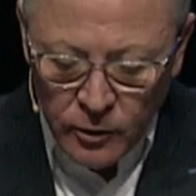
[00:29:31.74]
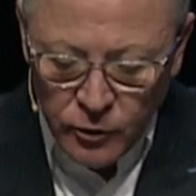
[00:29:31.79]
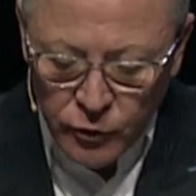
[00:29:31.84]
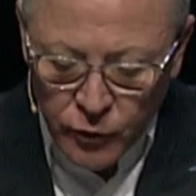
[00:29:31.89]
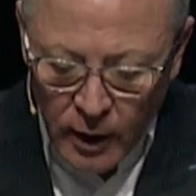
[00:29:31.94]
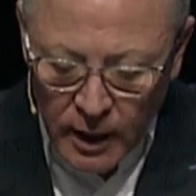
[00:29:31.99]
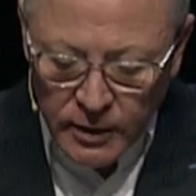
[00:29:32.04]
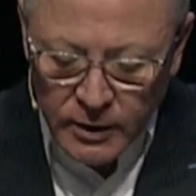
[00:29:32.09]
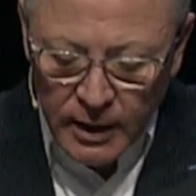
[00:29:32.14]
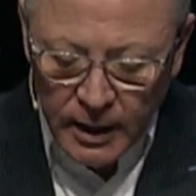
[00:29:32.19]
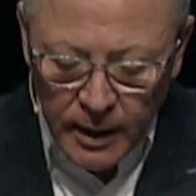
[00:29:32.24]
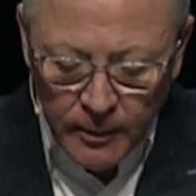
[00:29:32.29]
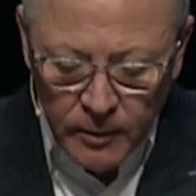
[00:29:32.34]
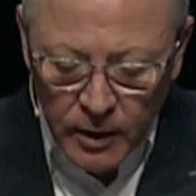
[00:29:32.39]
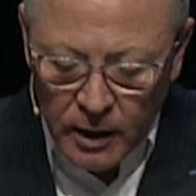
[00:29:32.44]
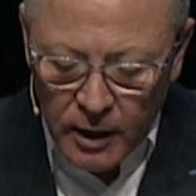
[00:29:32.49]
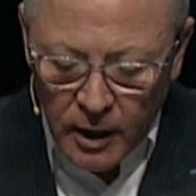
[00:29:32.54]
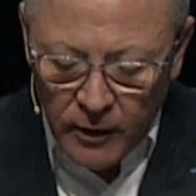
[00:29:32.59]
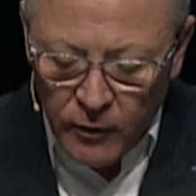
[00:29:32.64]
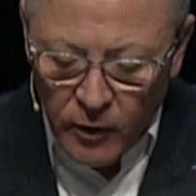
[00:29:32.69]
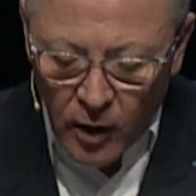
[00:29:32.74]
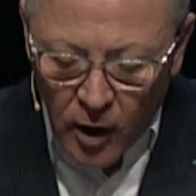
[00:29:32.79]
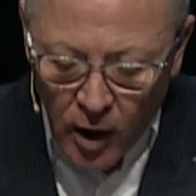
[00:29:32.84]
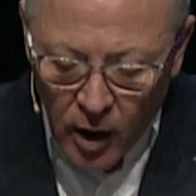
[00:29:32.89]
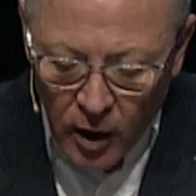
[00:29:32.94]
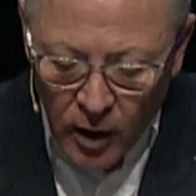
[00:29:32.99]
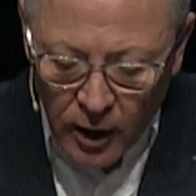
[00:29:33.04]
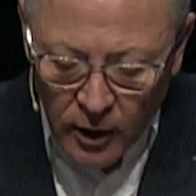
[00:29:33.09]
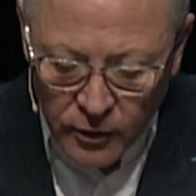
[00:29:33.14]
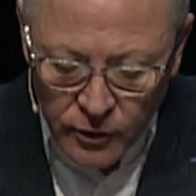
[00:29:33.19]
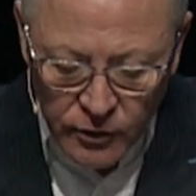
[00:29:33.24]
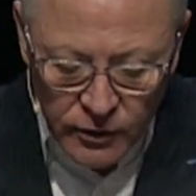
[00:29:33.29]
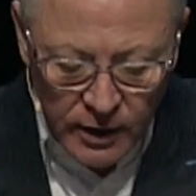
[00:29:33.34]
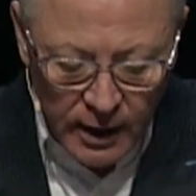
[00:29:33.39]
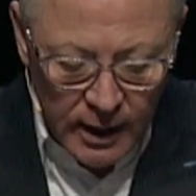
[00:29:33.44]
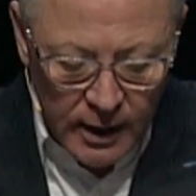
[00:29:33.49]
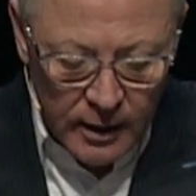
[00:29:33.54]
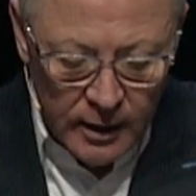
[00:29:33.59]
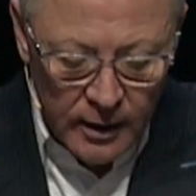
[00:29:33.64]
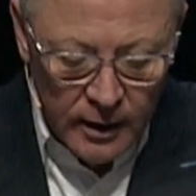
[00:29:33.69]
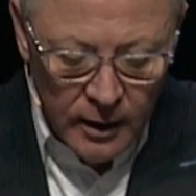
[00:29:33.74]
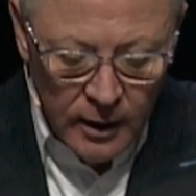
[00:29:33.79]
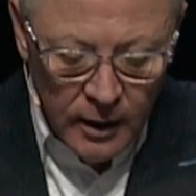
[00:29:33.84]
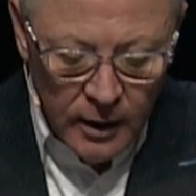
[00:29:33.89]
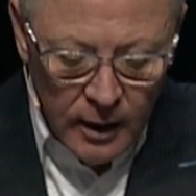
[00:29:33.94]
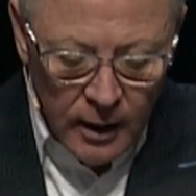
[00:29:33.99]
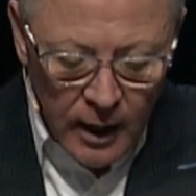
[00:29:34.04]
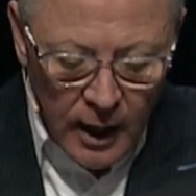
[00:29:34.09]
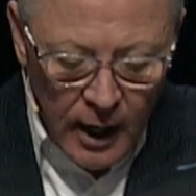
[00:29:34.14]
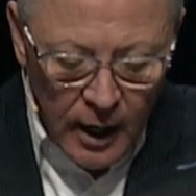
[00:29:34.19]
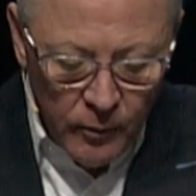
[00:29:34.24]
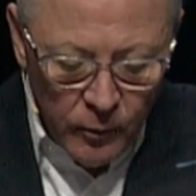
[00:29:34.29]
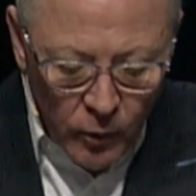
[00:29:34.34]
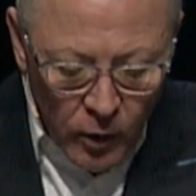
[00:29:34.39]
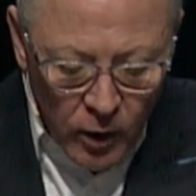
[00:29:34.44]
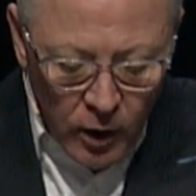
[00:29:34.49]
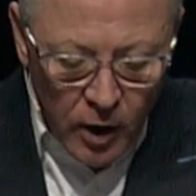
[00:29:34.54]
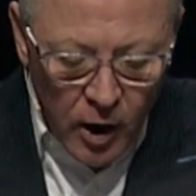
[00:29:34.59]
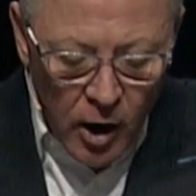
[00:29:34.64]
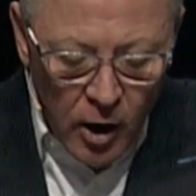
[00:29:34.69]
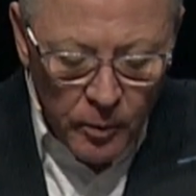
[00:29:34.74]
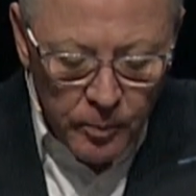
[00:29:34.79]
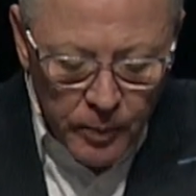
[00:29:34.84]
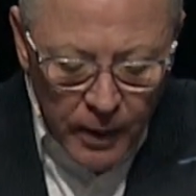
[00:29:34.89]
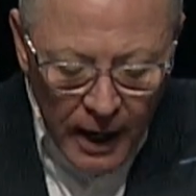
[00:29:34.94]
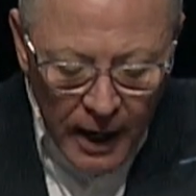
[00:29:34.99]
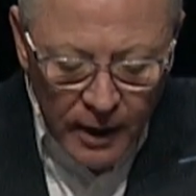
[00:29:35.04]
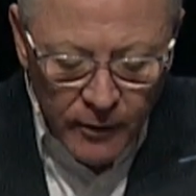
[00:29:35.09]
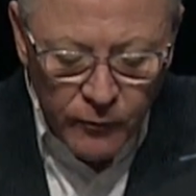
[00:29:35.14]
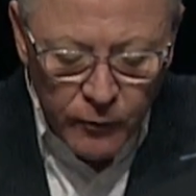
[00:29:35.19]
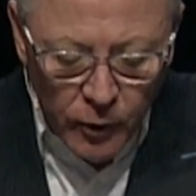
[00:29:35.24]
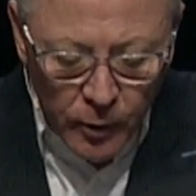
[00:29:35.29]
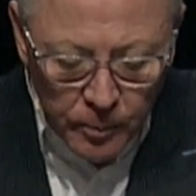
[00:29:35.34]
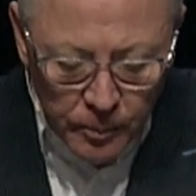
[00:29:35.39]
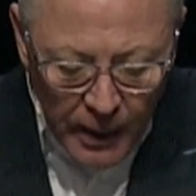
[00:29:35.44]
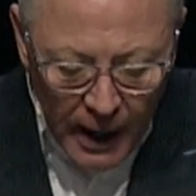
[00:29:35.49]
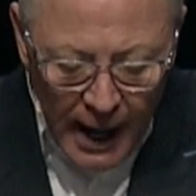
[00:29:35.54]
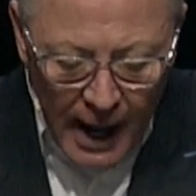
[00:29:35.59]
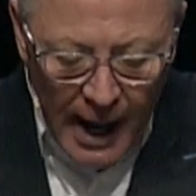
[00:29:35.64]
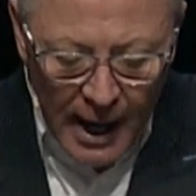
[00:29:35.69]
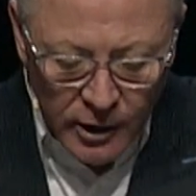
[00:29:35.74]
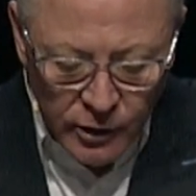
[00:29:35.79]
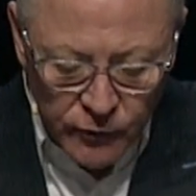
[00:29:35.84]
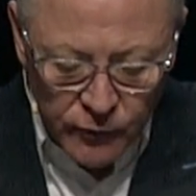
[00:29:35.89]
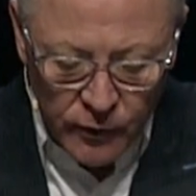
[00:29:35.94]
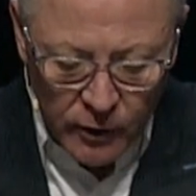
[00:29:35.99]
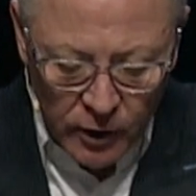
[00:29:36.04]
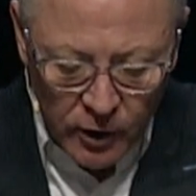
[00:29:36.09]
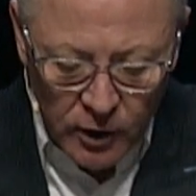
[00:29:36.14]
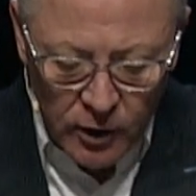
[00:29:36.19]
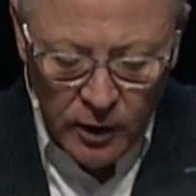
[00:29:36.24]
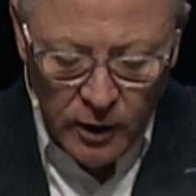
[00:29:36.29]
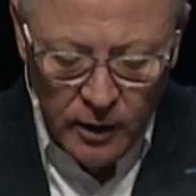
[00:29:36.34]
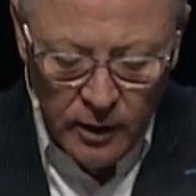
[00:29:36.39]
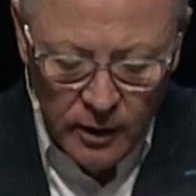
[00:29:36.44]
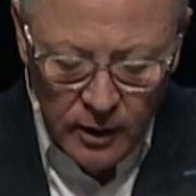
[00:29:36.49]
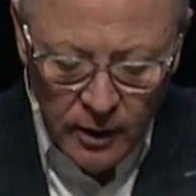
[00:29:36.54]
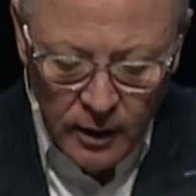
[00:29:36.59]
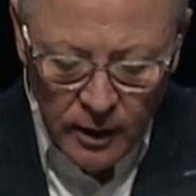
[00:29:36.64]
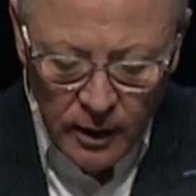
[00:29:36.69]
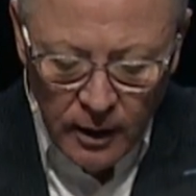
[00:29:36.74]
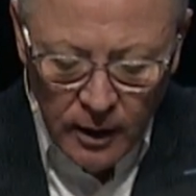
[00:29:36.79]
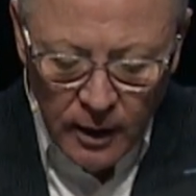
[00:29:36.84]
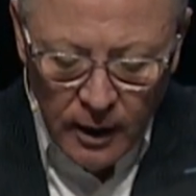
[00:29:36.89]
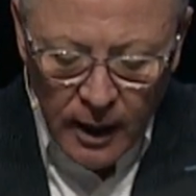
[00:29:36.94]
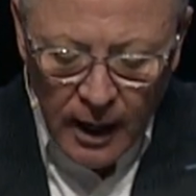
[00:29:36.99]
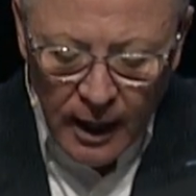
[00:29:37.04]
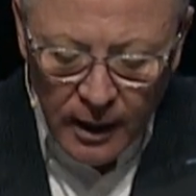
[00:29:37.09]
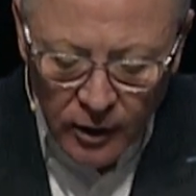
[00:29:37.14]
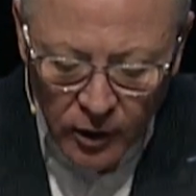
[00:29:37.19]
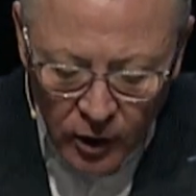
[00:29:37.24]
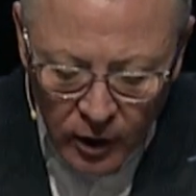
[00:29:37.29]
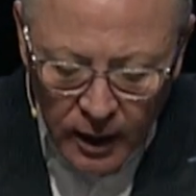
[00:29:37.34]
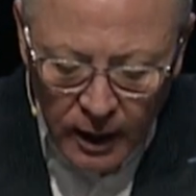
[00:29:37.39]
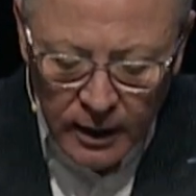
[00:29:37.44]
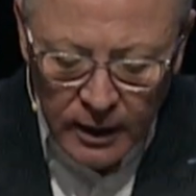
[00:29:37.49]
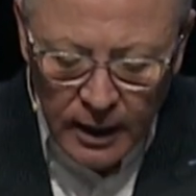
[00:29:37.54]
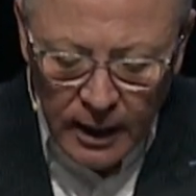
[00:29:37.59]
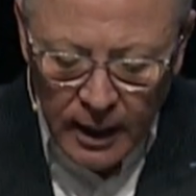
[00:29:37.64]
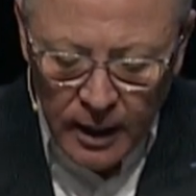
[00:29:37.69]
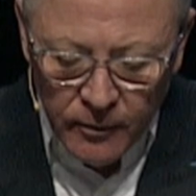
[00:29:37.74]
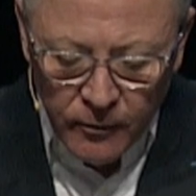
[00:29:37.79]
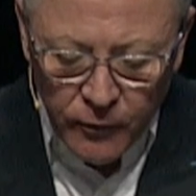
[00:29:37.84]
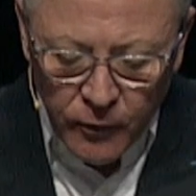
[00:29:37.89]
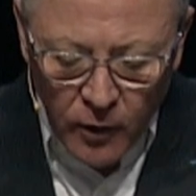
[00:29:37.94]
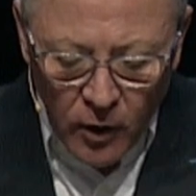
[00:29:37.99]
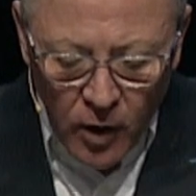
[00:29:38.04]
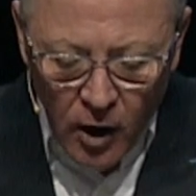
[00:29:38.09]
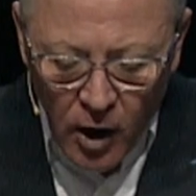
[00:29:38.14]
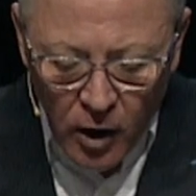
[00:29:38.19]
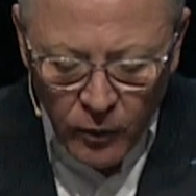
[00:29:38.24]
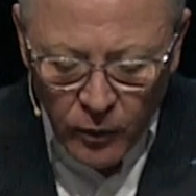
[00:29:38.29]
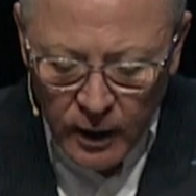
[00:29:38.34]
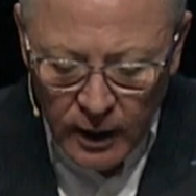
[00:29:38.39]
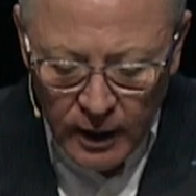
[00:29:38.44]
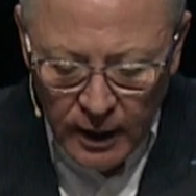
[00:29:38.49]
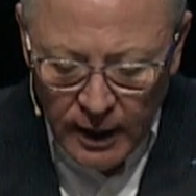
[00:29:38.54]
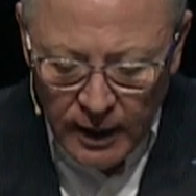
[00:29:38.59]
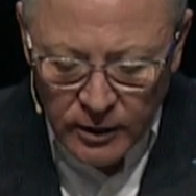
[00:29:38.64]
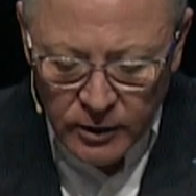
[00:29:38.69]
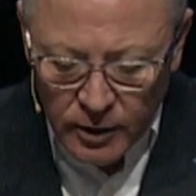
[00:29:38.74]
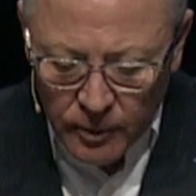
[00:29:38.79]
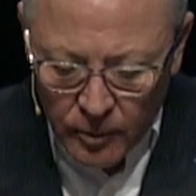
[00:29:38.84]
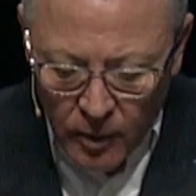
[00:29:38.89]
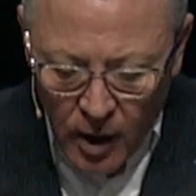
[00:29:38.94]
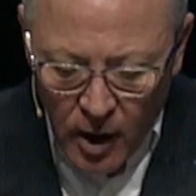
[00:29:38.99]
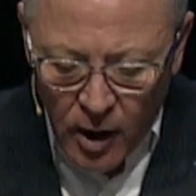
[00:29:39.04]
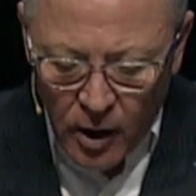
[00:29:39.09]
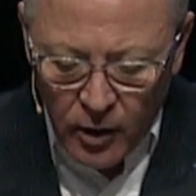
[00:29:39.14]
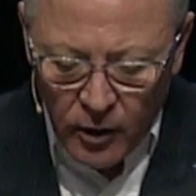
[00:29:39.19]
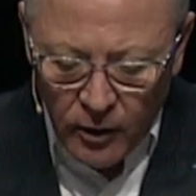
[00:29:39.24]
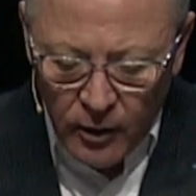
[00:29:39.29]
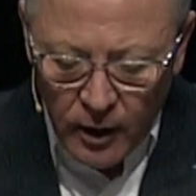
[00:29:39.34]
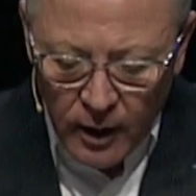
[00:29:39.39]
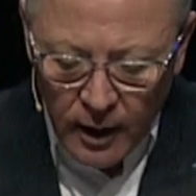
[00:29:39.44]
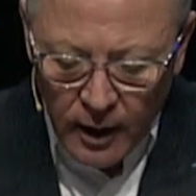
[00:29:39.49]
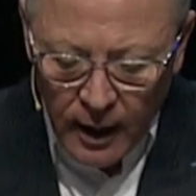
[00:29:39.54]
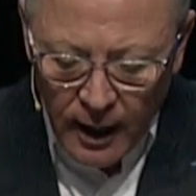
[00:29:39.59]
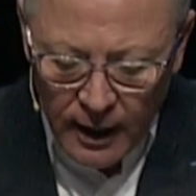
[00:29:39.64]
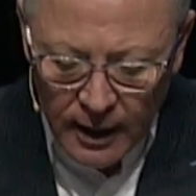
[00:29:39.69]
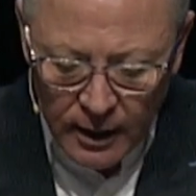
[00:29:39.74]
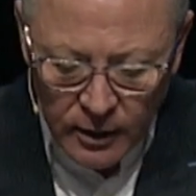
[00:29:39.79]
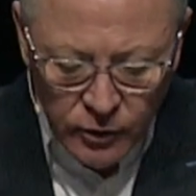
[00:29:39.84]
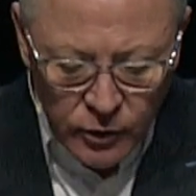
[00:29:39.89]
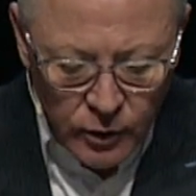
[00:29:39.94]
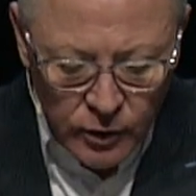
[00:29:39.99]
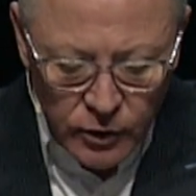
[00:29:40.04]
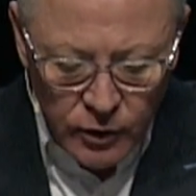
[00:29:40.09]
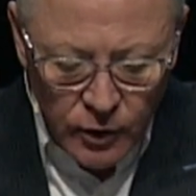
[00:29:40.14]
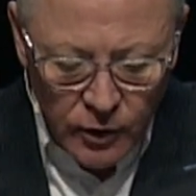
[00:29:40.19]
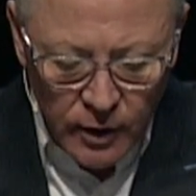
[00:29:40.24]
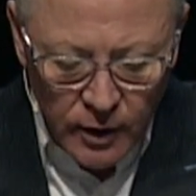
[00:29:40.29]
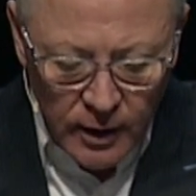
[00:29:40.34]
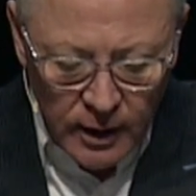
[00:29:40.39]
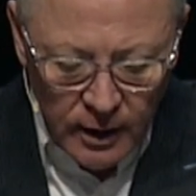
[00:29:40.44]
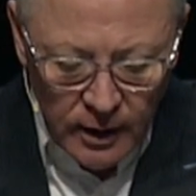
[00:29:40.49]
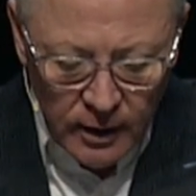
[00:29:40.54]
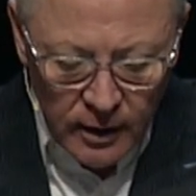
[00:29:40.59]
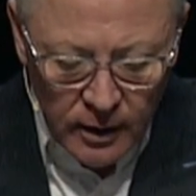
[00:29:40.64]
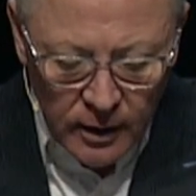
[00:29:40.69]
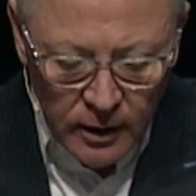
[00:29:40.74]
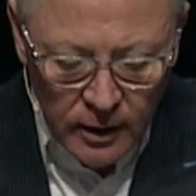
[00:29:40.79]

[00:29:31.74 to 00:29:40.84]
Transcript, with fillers: trusting Him to cover all our sin and work our painful past for good, and looking to Him for all we need tomorrow and into eternity.